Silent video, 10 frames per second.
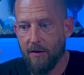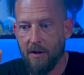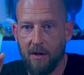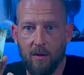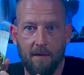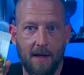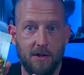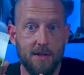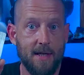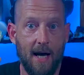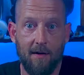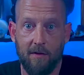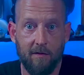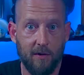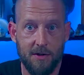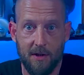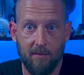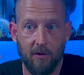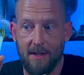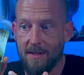you and they just haven't for
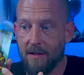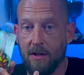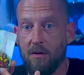some reason,